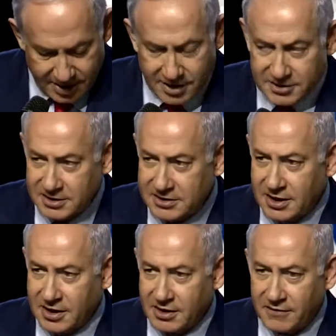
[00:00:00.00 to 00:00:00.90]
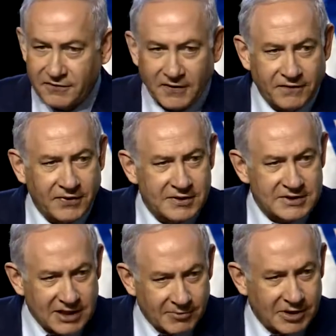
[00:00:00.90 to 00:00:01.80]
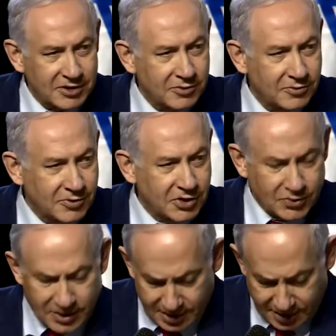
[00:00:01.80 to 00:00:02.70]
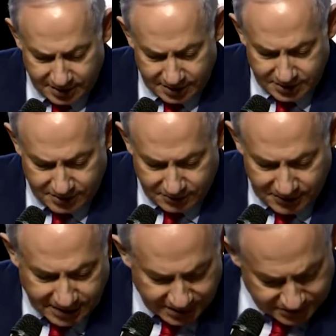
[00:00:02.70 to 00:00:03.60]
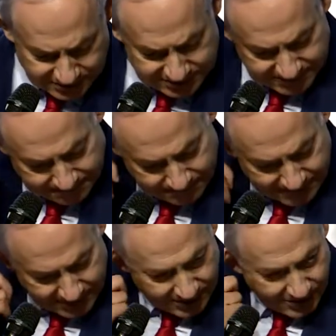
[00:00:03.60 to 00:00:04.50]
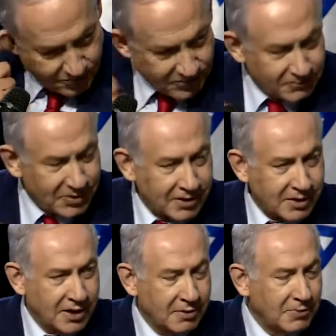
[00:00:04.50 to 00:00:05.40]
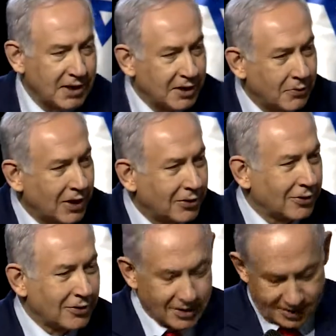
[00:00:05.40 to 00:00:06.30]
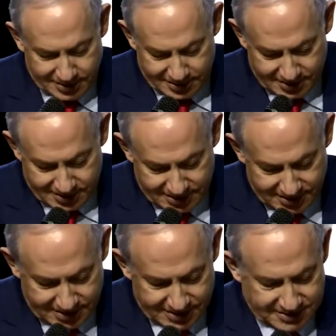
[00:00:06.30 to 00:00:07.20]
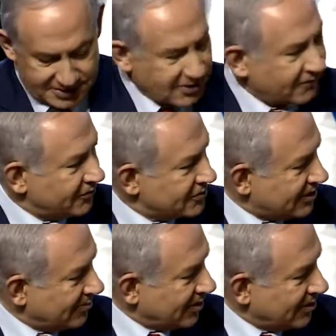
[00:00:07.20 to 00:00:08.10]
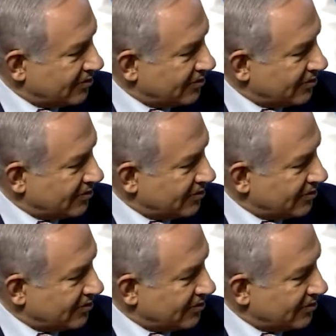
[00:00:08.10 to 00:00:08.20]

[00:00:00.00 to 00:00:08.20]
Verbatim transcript: This is uh, the fifth summit between our three countries. We've been uh, meeting regularly since our first summit in